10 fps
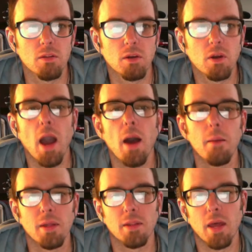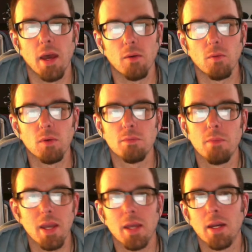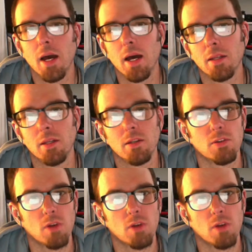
comment that was made on this